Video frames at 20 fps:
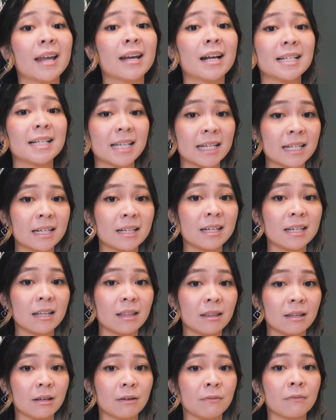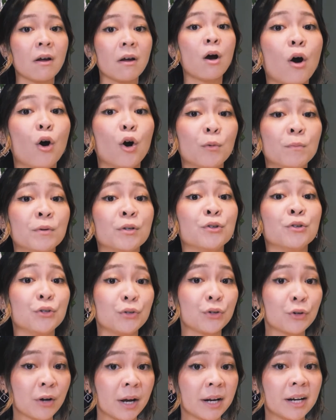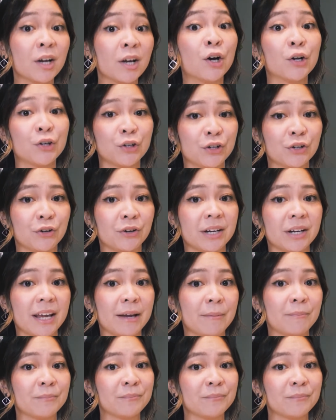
identity thief opened new credit under your name.